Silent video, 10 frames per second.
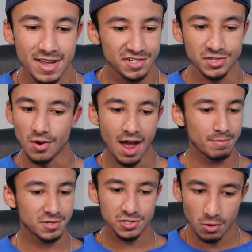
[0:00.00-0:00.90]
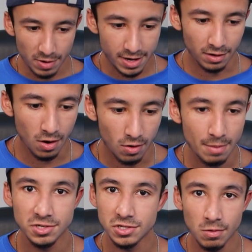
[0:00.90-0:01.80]
So I'm so ready to go.
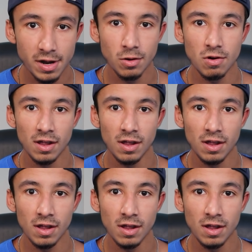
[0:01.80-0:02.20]
I'm so ready to go